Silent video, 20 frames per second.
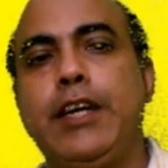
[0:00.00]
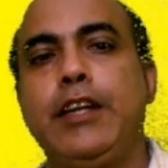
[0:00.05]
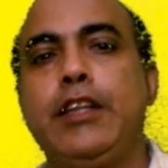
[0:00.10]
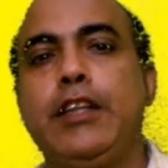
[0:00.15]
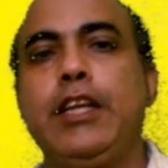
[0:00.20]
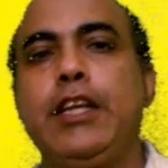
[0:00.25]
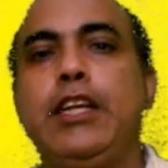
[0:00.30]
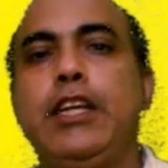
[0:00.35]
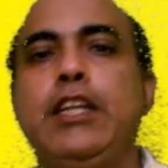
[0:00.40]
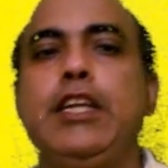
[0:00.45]

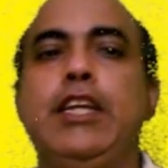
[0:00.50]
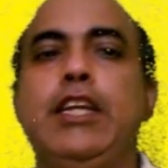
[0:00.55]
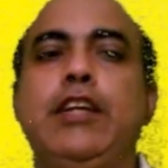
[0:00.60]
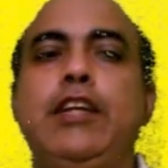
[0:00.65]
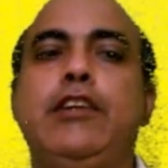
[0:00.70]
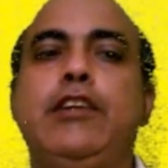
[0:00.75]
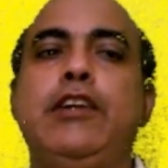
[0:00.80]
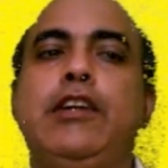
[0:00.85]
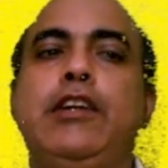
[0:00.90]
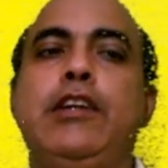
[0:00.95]
then
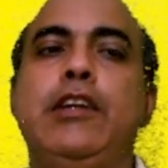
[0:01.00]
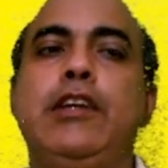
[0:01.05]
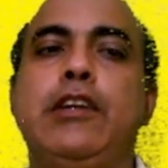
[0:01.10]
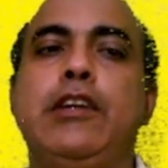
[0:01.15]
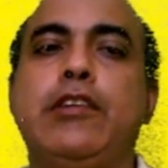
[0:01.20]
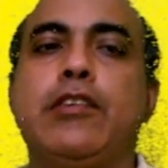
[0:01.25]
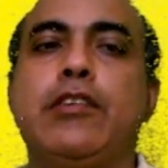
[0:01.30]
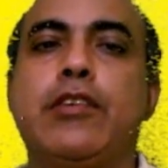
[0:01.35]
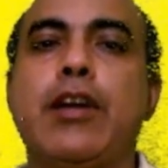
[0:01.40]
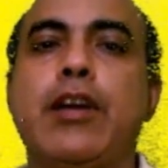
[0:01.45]
it is
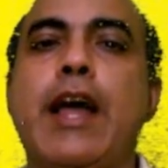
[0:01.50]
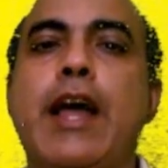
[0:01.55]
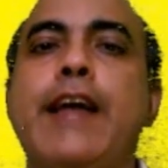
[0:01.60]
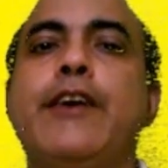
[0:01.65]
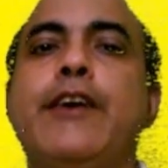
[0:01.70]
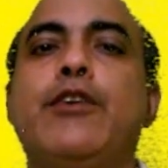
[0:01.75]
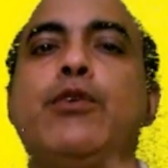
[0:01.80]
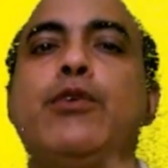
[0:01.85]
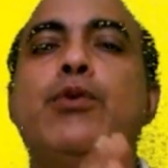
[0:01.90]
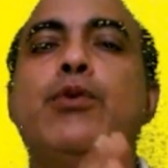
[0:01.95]
trying
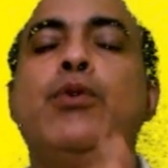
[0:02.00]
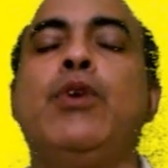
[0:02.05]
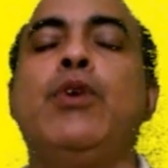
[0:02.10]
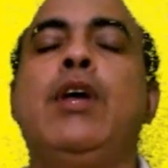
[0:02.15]
to